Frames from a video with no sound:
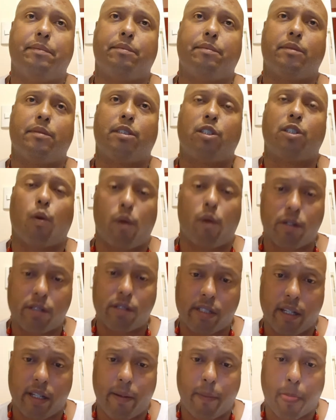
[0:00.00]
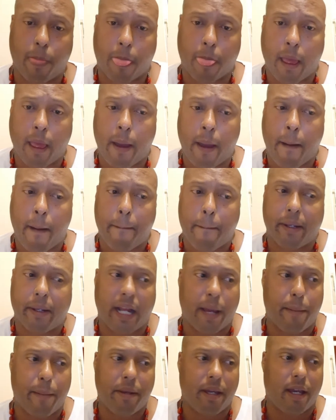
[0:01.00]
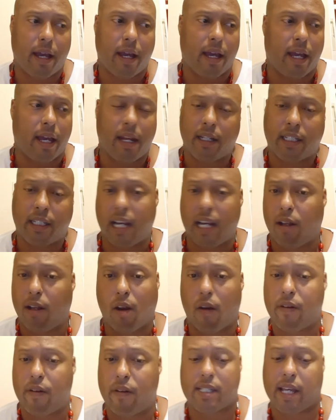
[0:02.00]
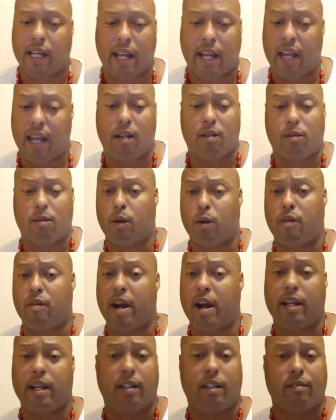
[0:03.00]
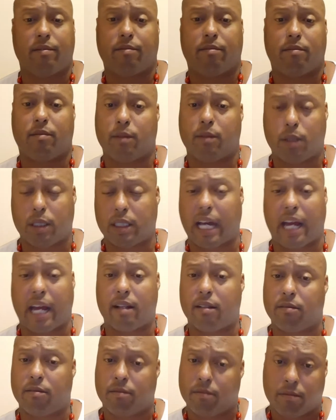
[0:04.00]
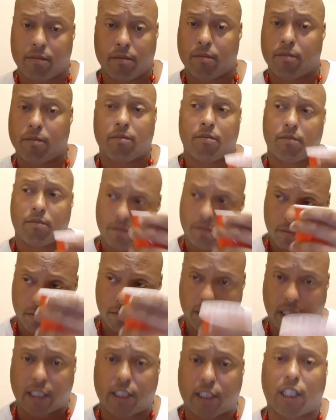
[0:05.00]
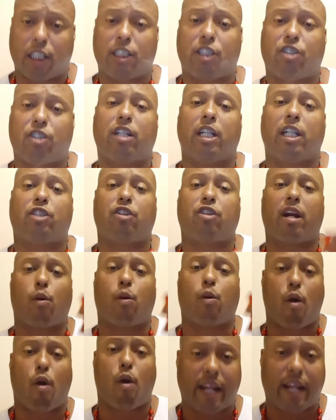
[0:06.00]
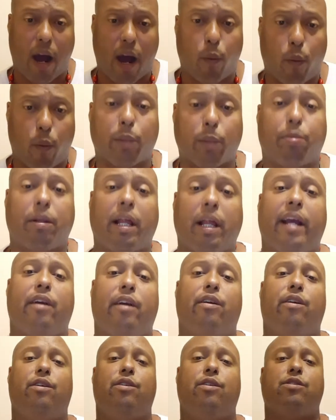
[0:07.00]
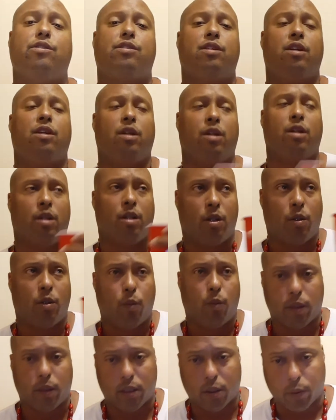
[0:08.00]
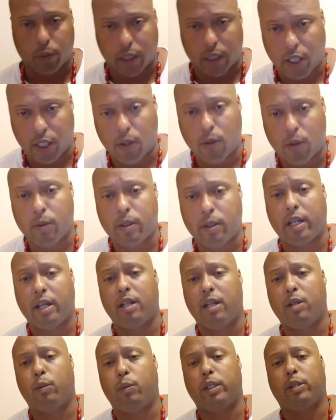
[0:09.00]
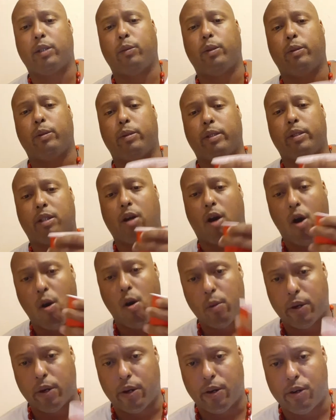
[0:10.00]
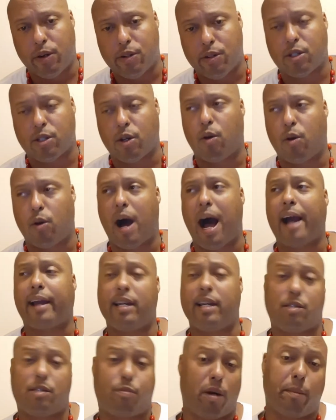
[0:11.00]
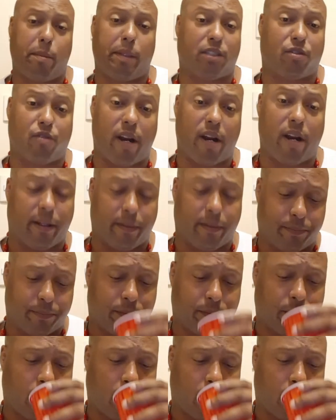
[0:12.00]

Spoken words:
So we'll see. But NHL already said, hey, we're ready. We just got to... They're trying to work it out with the players, with the union, with the owners. So hockey's pretty much ready.